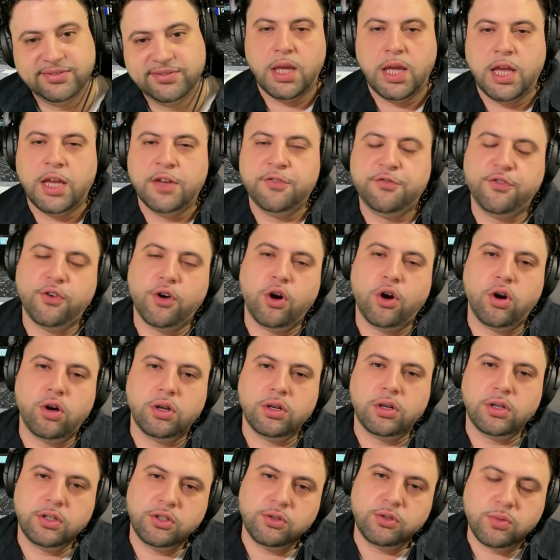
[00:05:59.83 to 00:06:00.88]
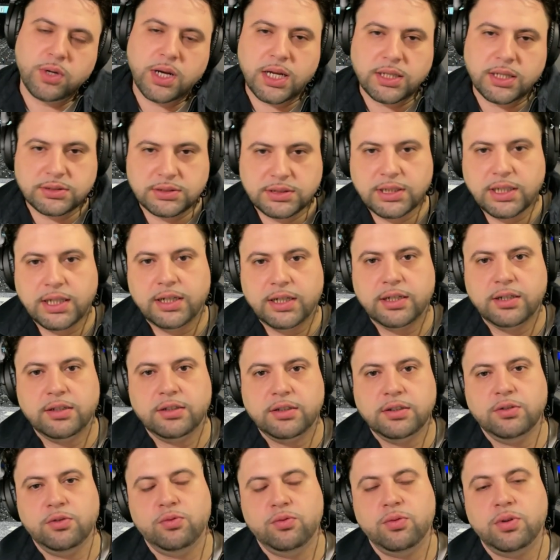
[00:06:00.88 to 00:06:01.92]
And for all of you out there
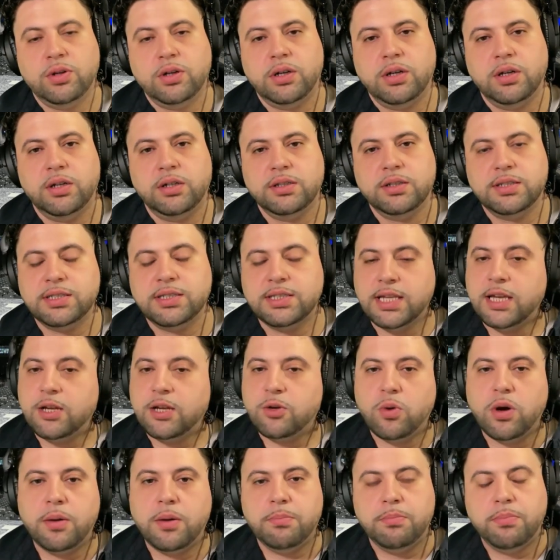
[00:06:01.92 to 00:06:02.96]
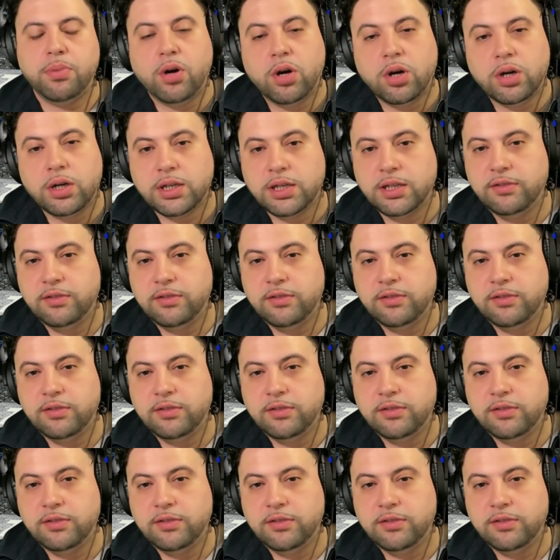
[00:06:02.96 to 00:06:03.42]
who are Saquon Barkley